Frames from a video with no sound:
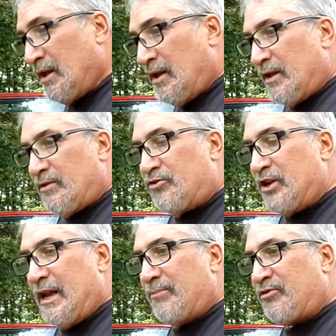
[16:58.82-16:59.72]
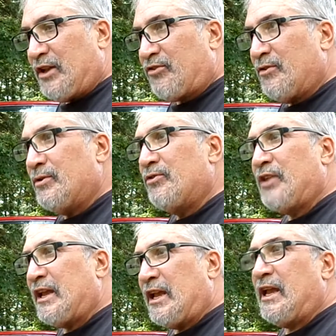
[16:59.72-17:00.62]
The GM six cylinders,
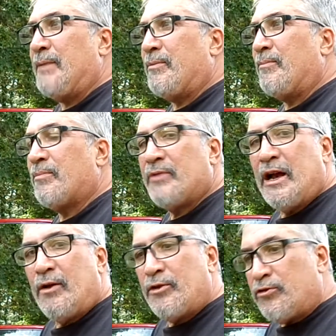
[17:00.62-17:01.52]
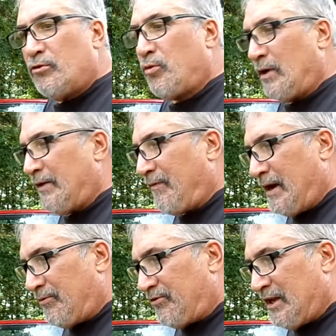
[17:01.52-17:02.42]
they can keep them. Now the
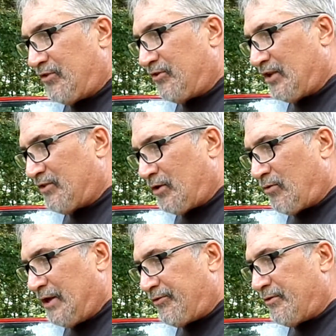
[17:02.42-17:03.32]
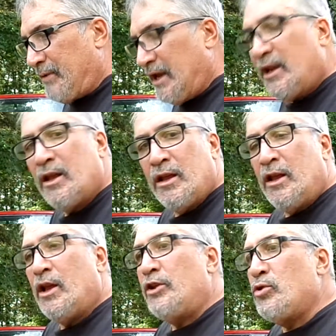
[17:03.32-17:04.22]
225 slant six that Chrysler made,
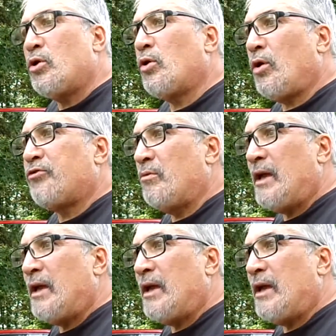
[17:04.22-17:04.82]
you could also make a